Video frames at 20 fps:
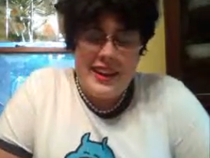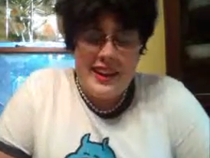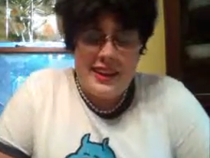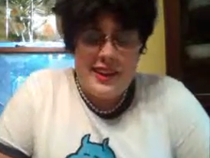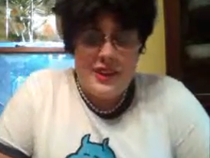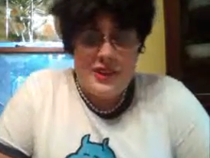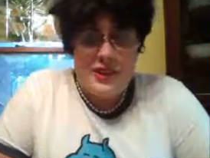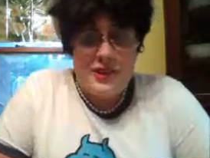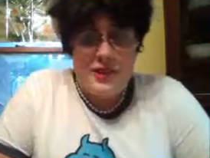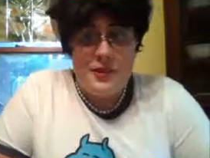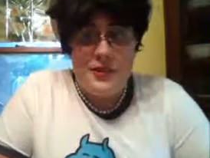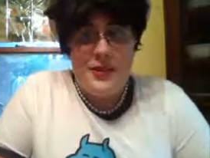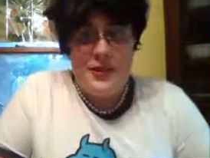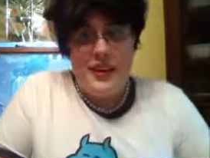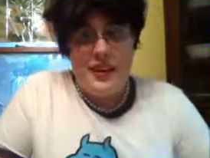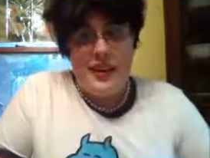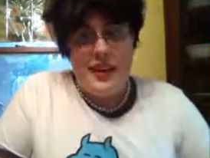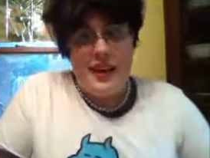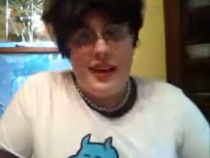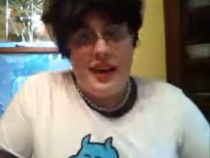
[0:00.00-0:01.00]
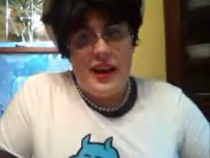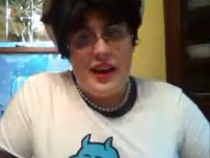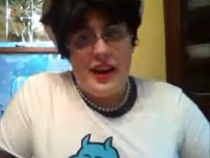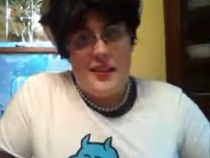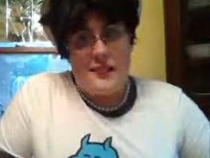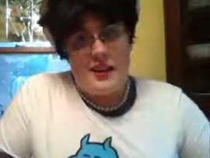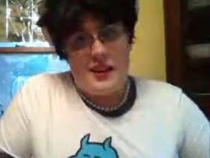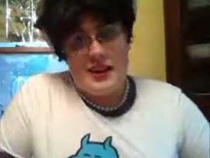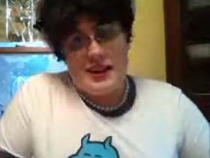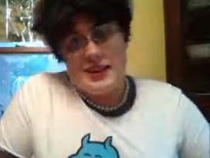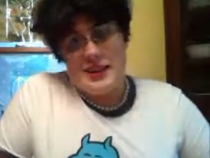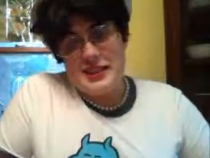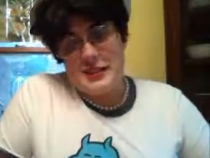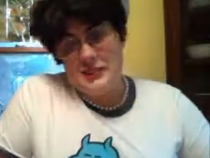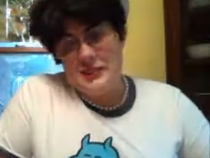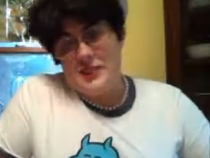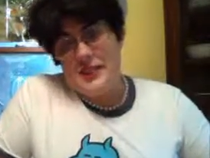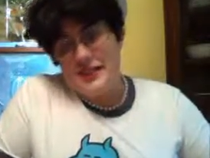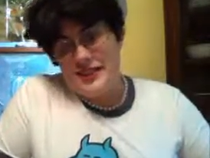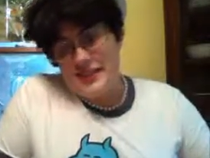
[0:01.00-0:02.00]
You know, I'm actually
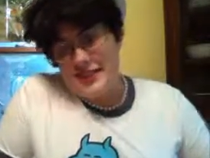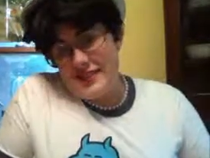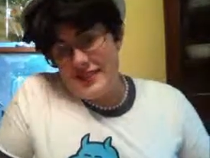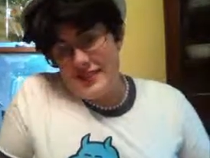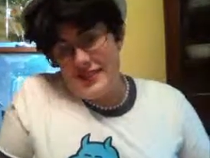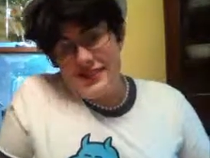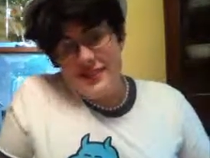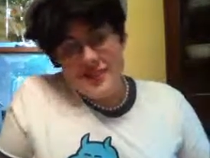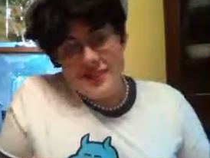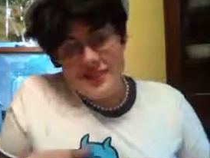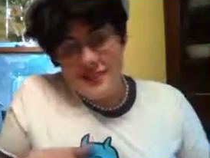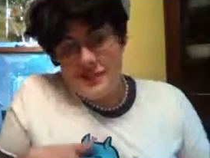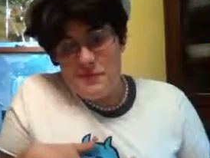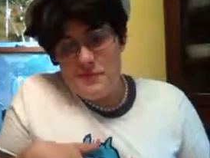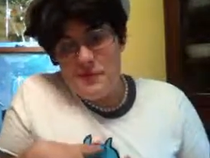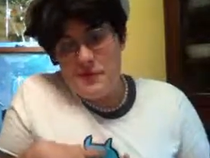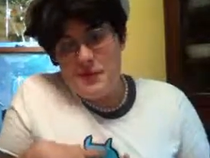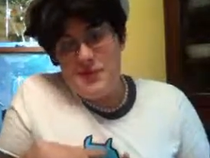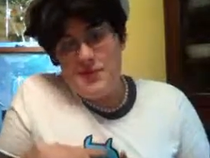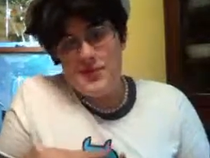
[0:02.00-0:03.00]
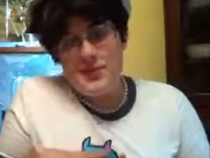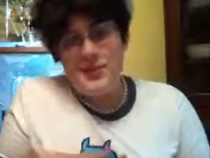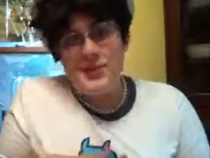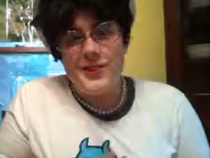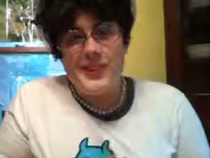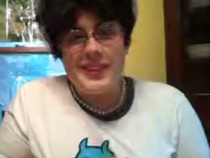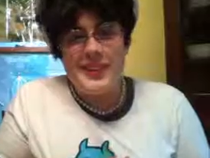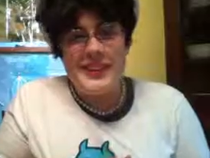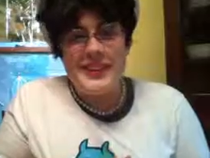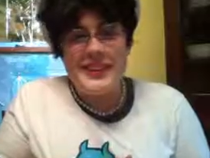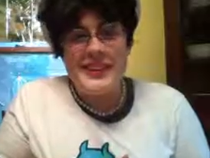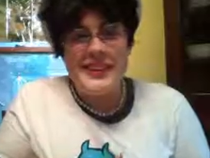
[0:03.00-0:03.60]
pretty skilled with the pitchfork.